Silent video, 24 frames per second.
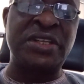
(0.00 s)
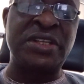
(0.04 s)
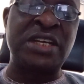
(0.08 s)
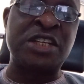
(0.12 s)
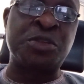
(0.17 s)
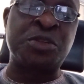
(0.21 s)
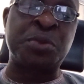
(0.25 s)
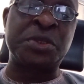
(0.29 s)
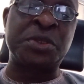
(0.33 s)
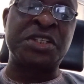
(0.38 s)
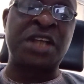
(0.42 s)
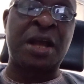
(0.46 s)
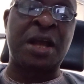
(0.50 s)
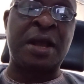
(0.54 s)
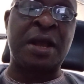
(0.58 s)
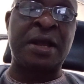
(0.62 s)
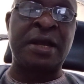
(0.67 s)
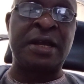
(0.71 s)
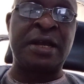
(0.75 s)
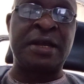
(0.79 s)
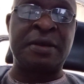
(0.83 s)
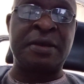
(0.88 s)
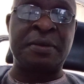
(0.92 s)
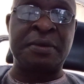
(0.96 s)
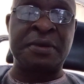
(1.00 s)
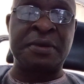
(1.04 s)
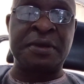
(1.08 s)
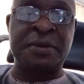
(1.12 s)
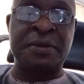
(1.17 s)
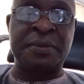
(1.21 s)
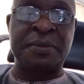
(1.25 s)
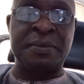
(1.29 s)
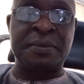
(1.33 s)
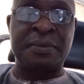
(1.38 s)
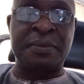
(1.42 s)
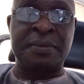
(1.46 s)
it a special
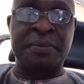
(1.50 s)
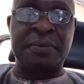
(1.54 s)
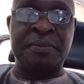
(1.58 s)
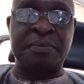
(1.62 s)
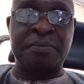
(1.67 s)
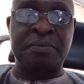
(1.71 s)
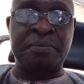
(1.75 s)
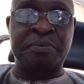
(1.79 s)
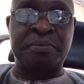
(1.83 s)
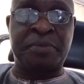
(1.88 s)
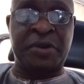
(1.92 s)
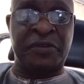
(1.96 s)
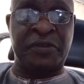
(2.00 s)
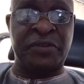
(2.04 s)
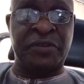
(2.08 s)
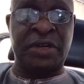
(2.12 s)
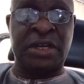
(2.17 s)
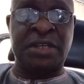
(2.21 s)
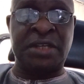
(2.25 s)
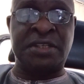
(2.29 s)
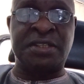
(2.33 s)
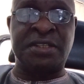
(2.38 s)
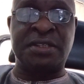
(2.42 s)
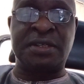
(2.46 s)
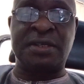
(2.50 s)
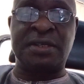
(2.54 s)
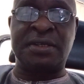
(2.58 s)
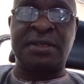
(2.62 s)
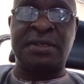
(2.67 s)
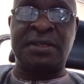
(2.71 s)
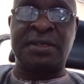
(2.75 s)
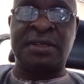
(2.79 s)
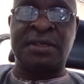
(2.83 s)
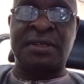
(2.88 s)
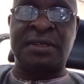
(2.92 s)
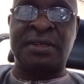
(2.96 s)
privilege.
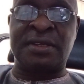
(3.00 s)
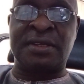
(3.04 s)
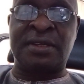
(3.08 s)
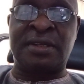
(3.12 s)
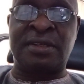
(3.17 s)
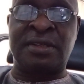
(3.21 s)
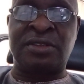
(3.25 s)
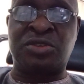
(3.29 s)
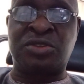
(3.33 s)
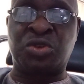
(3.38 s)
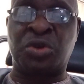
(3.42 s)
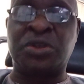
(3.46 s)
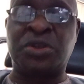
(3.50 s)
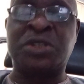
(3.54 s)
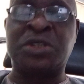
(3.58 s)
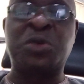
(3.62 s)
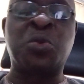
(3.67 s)
So